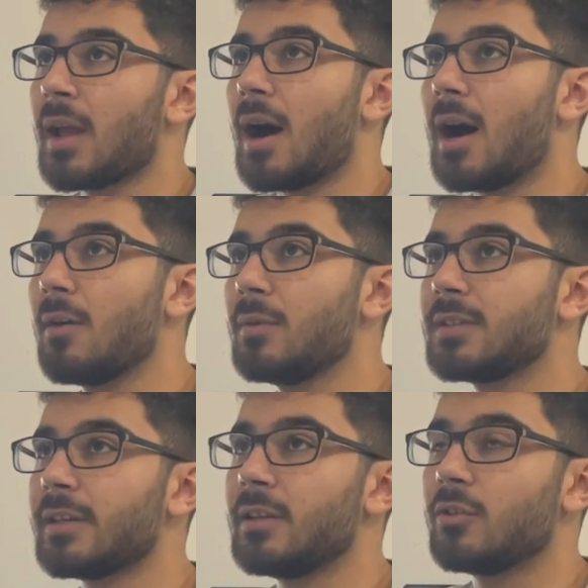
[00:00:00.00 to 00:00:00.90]
I was
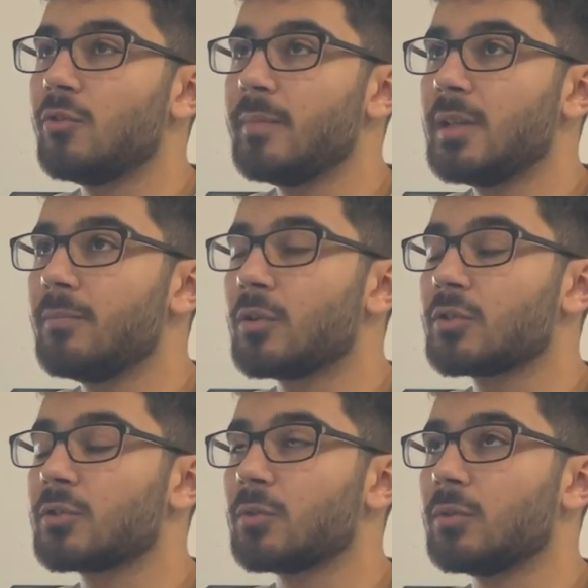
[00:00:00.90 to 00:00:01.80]
in QBD
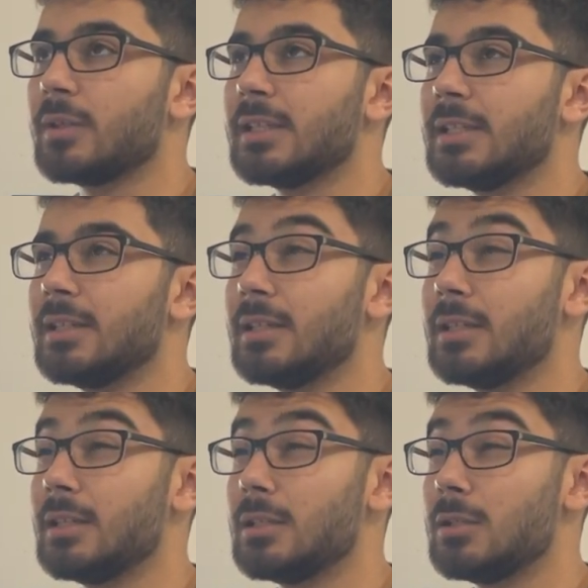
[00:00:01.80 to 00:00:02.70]
bookstore
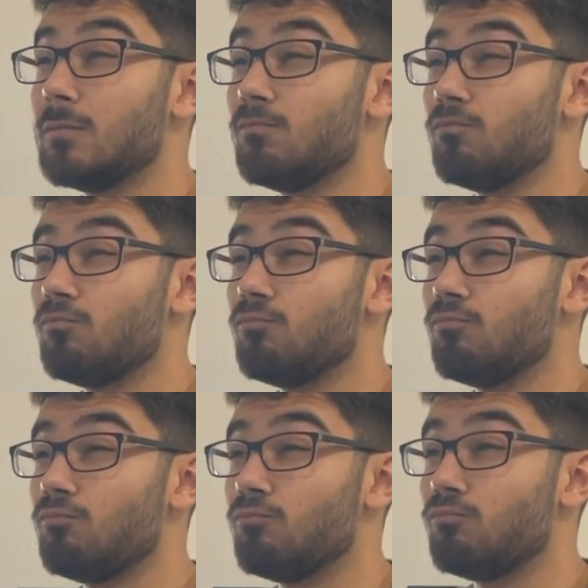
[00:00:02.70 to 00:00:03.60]

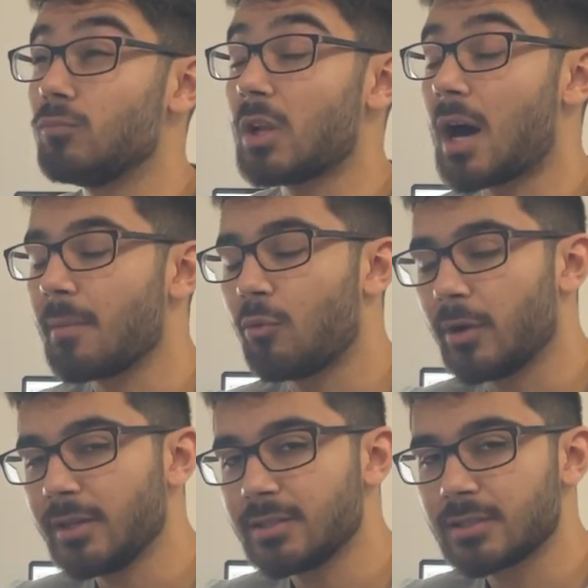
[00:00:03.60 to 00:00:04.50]
in High
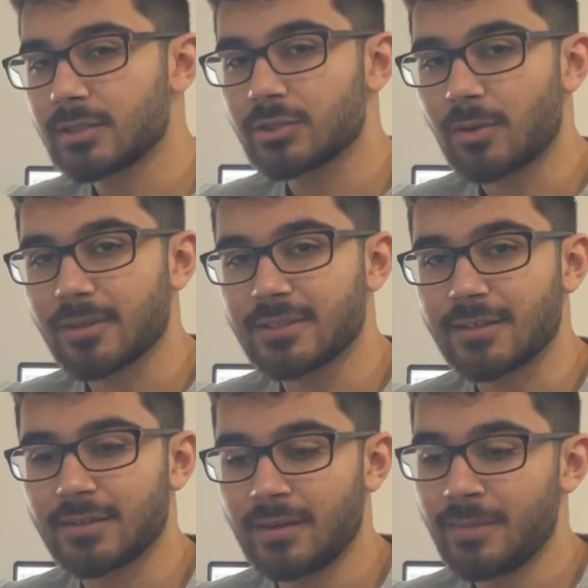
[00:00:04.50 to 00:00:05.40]
Point shopping
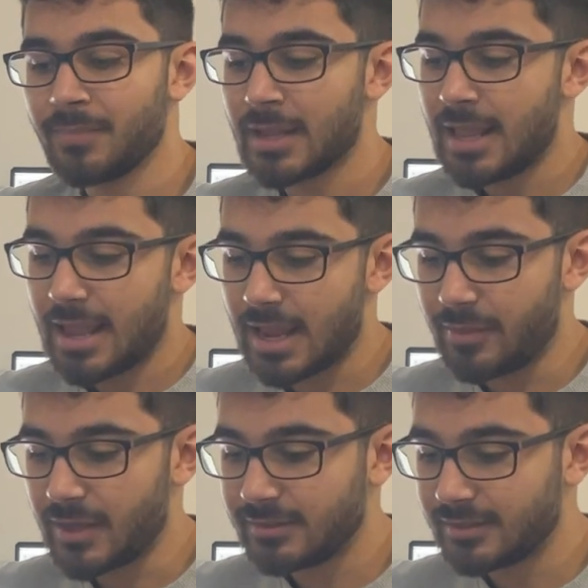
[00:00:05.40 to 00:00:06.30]
center, and
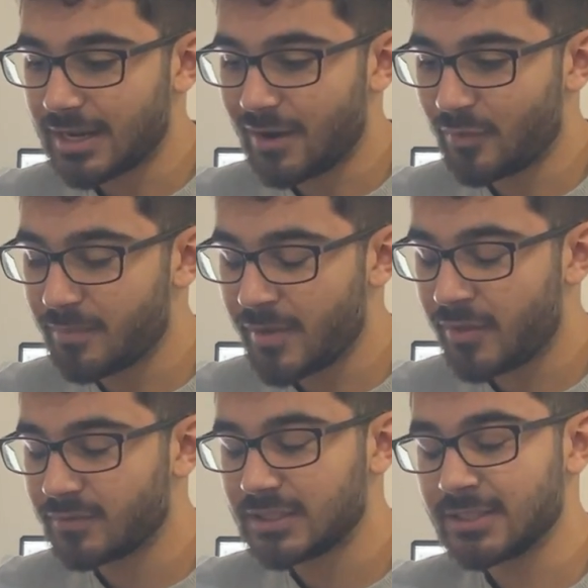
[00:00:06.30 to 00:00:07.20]
they didn't have The Myth
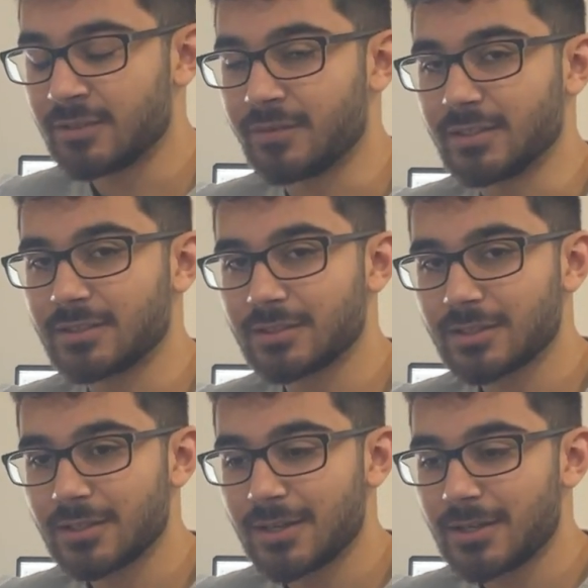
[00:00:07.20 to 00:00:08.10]
of Sisyphus.
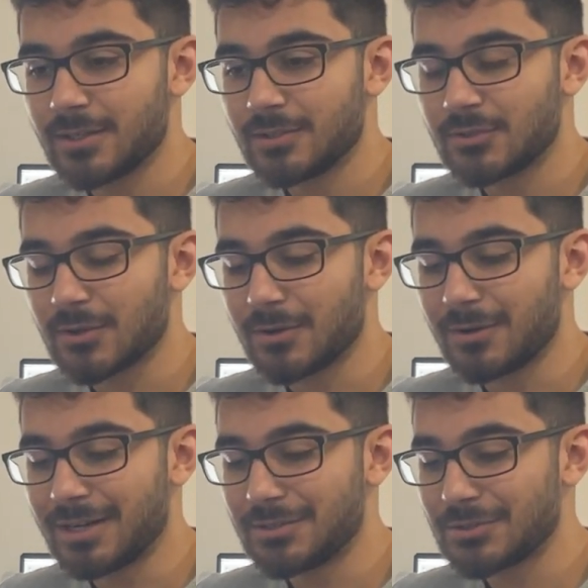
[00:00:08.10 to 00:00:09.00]
So
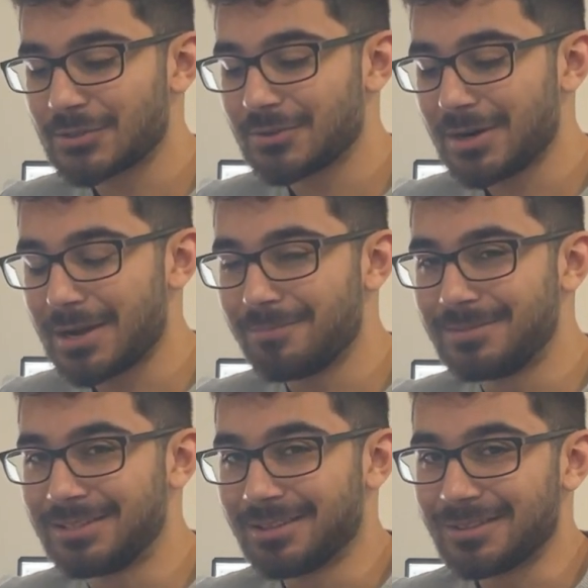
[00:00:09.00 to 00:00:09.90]
I just
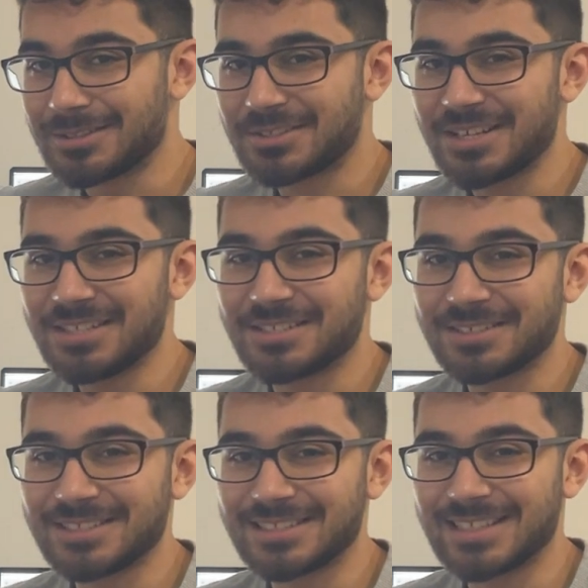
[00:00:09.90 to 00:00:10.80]
grabbed The Stranger
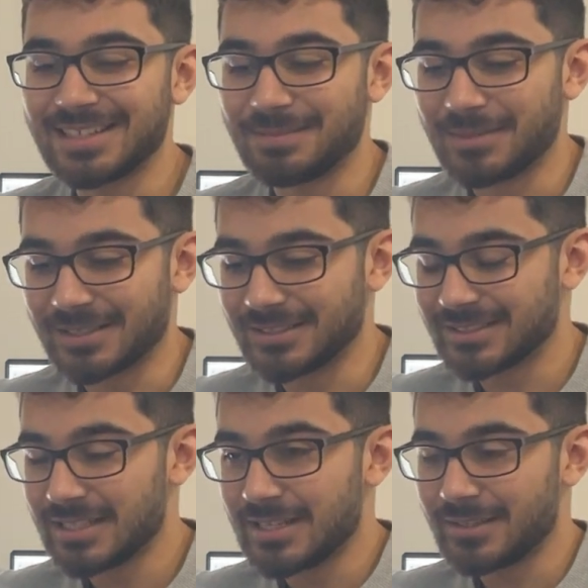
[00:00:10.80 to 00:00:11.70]
instead
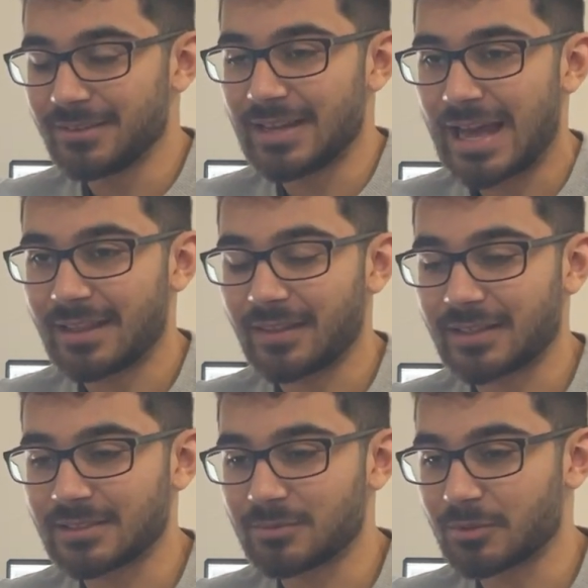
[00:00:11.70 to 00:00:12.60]
because, it had like
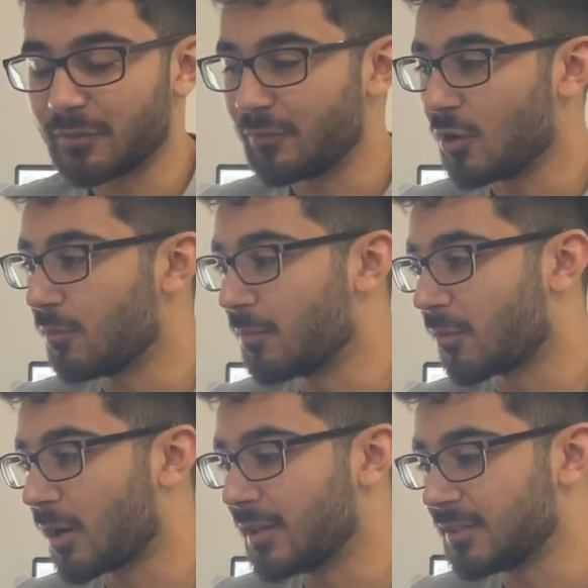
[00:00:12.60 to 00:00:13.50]
some sort of Nobel
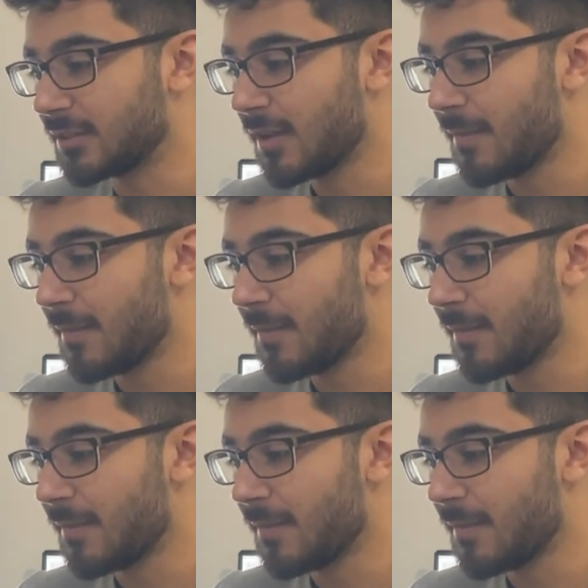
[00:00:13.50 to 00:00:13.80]
Prize